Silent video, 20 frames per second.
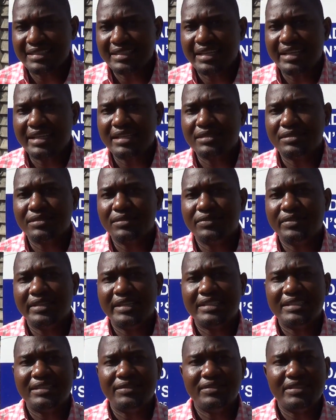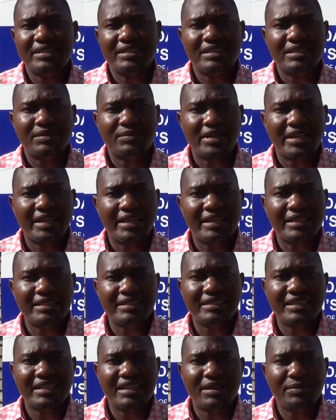days of activism
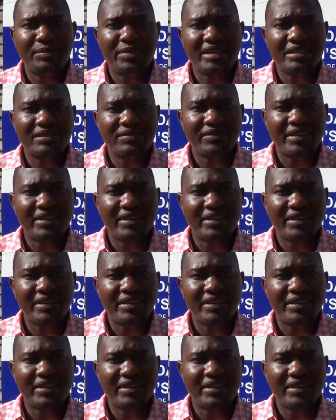against gender-based